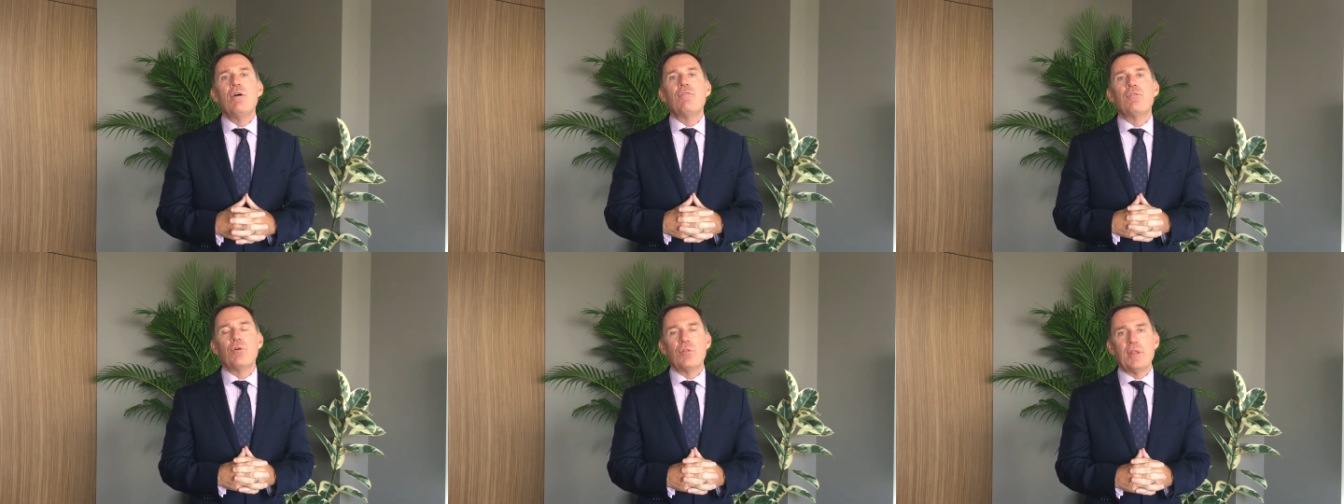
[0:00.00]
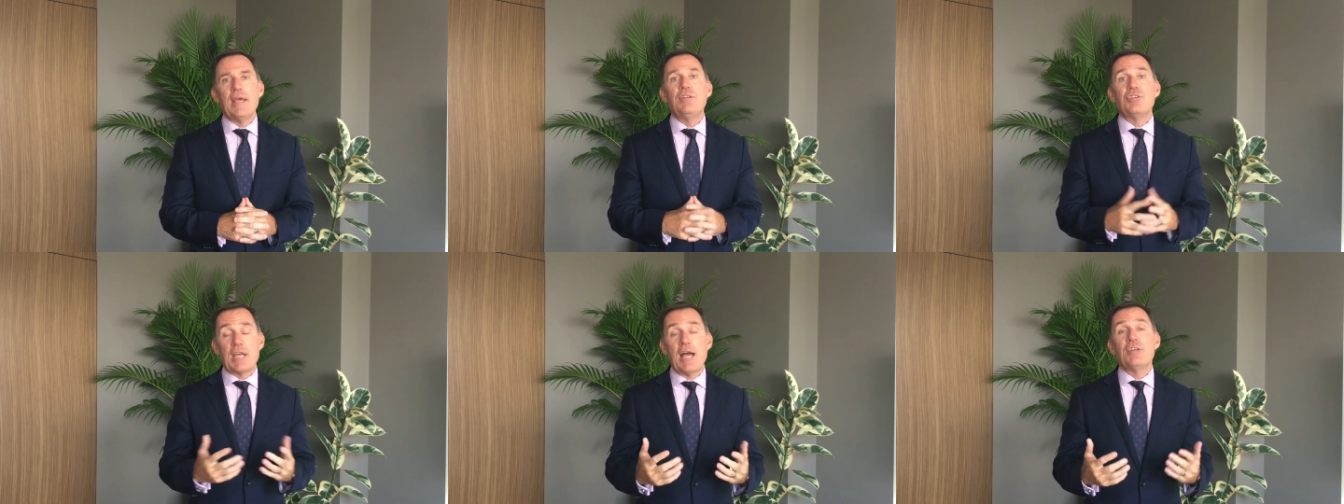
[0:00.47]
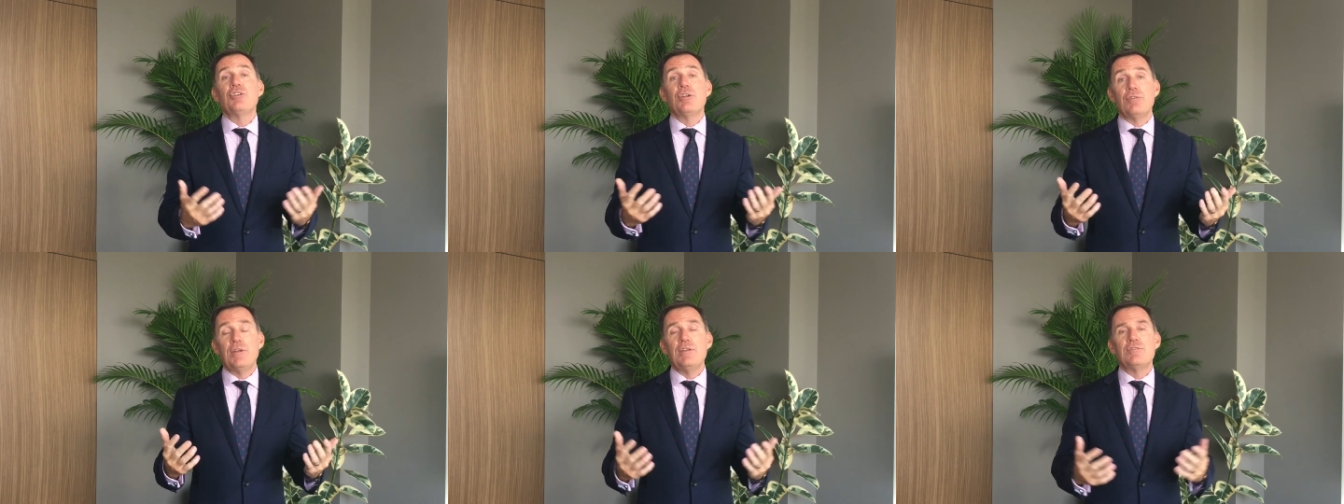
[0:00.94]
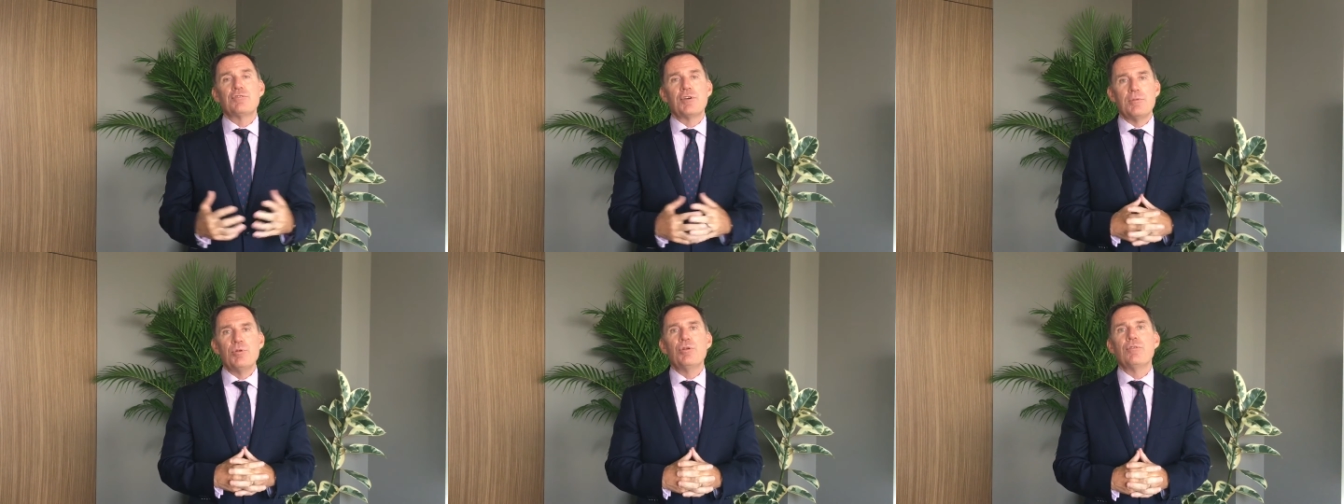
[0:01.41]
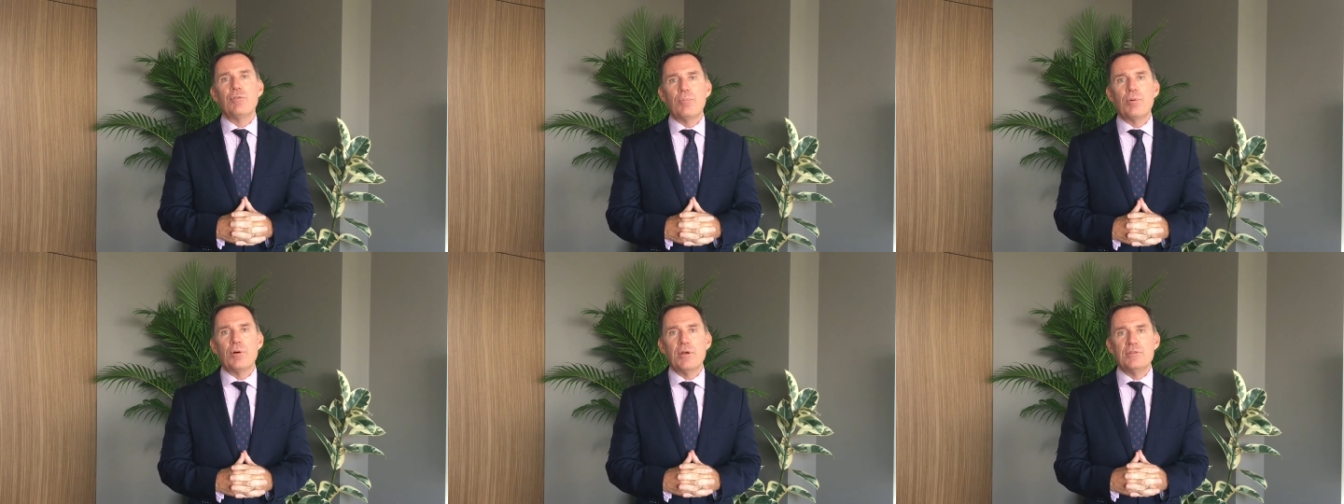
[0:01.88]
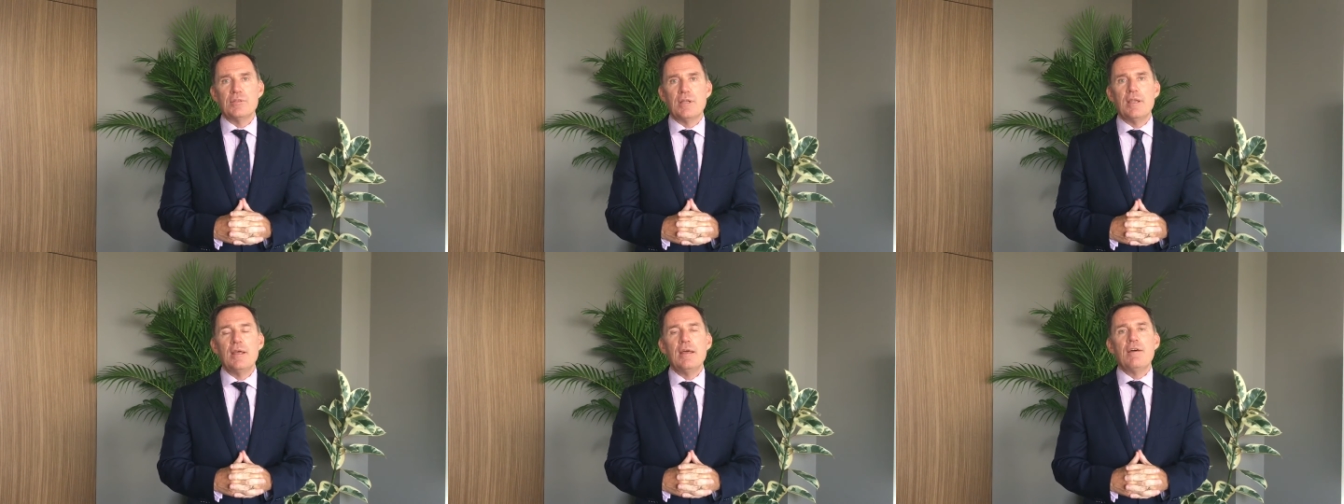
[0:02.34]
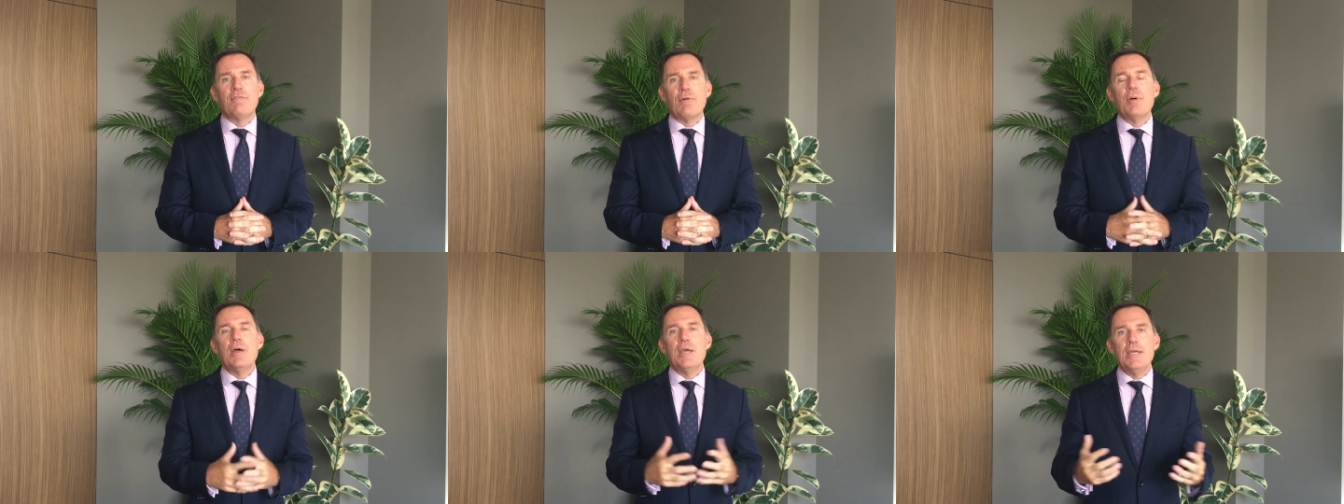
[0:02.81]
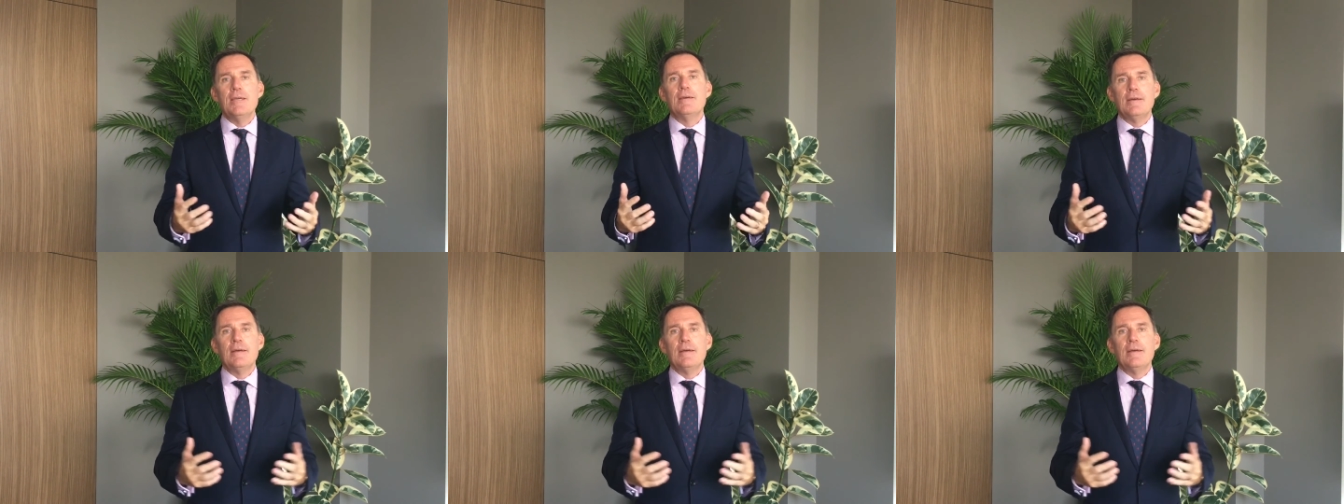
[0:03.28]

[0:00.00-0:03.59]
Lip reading: for the education of his 3 beautiful boys. And for me,